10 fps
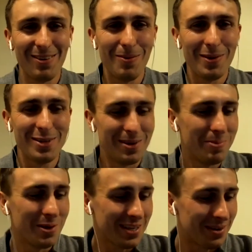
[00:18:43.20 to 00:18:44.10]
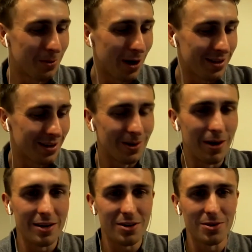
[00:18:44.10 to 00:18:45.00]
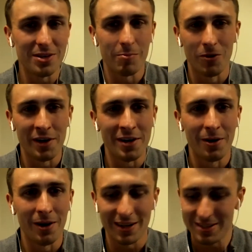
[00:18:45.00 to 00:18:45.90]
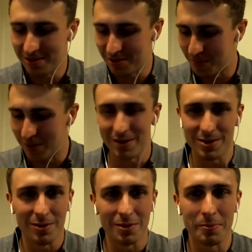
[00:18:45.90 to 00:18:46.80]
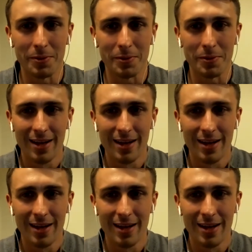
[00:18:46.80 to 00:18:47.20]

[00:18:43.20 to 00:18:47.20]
him under the bus in a way that only Jose Mourinho likes to throw players under the bus,